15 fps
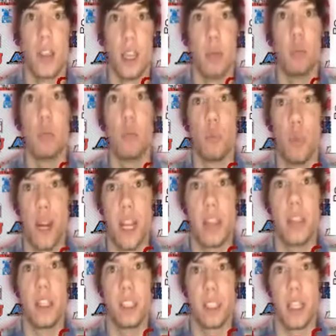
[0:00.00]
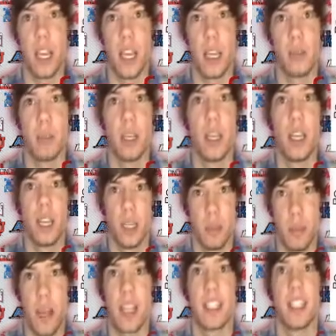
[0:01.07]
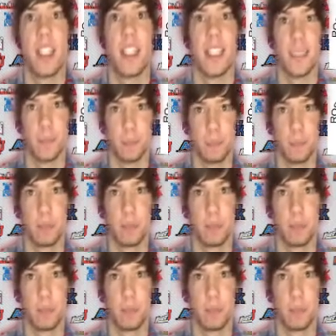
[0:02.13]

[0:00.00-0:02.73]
They will win this game in Pasadena.